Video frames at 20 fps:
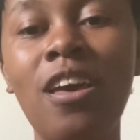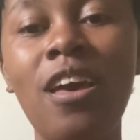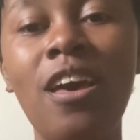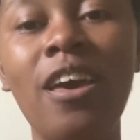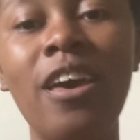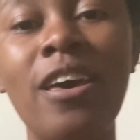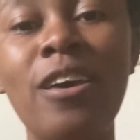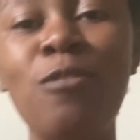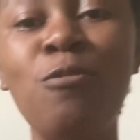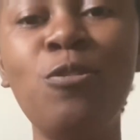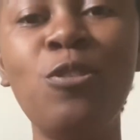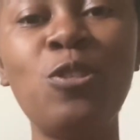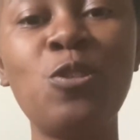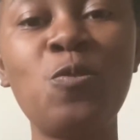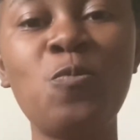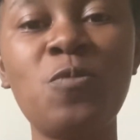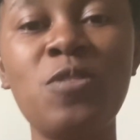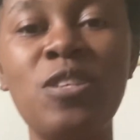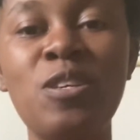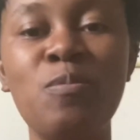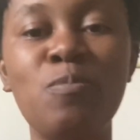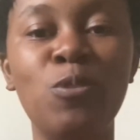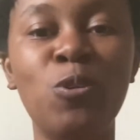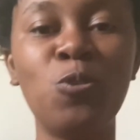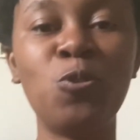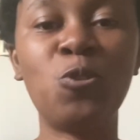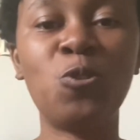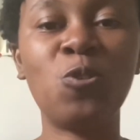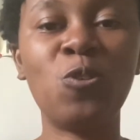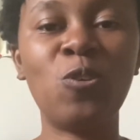it was just really
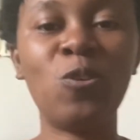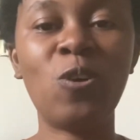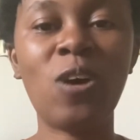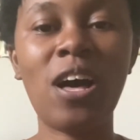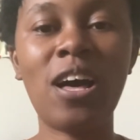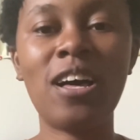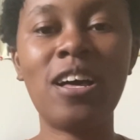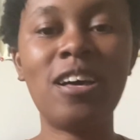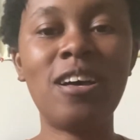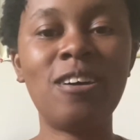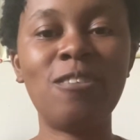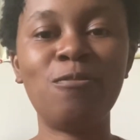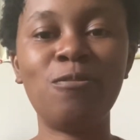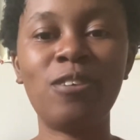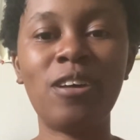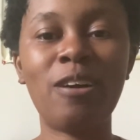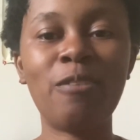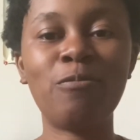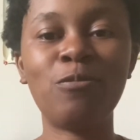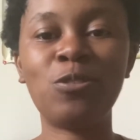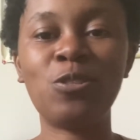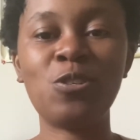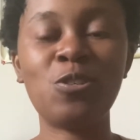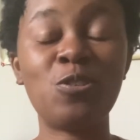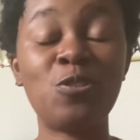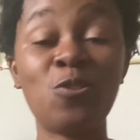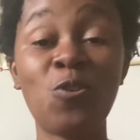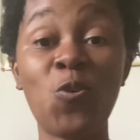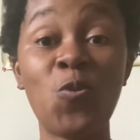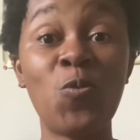emotional. I was just
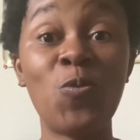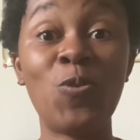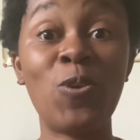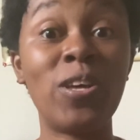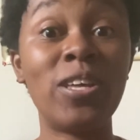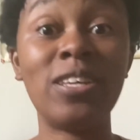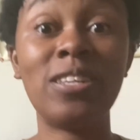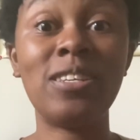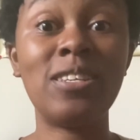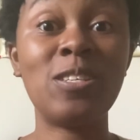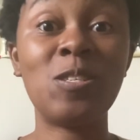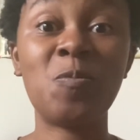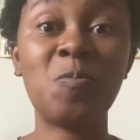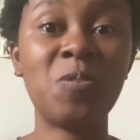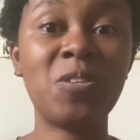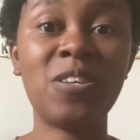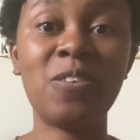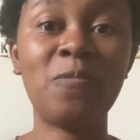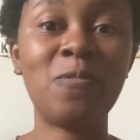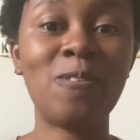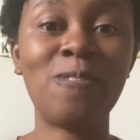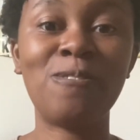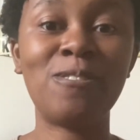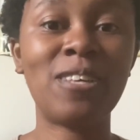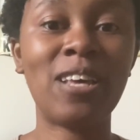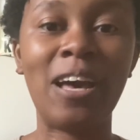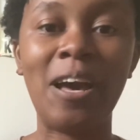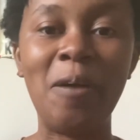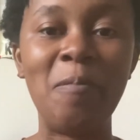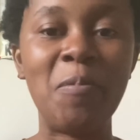so in disbelief. I was
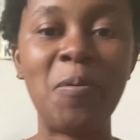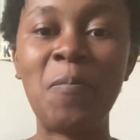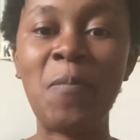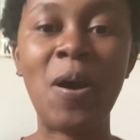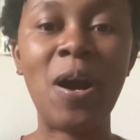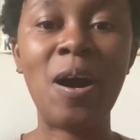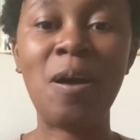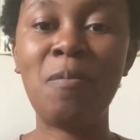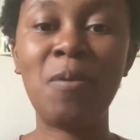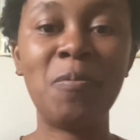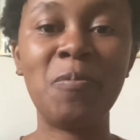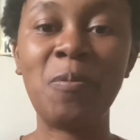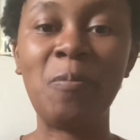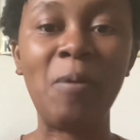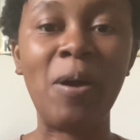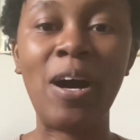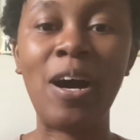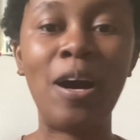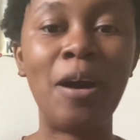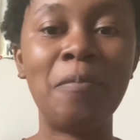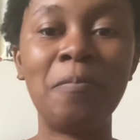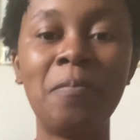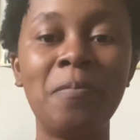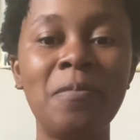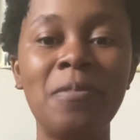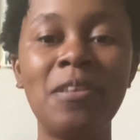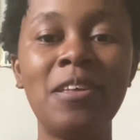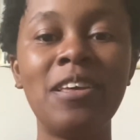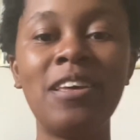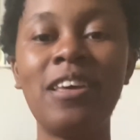like, I'm a mom.
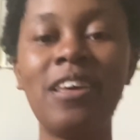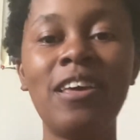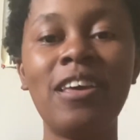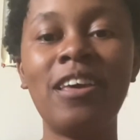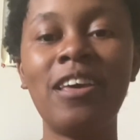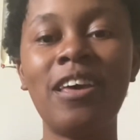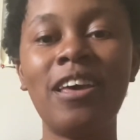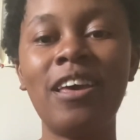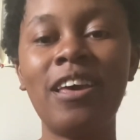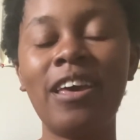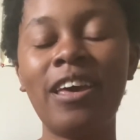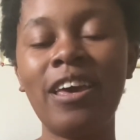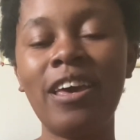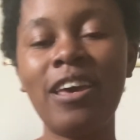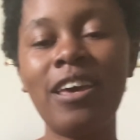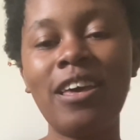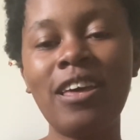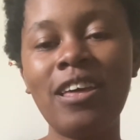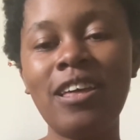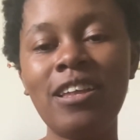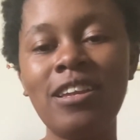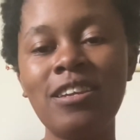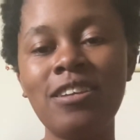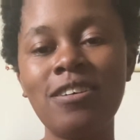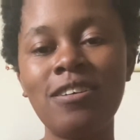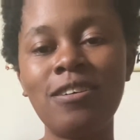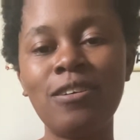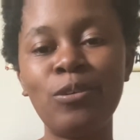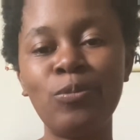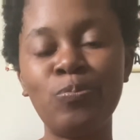
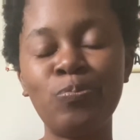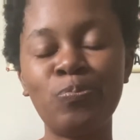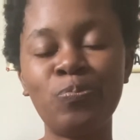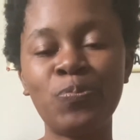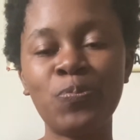And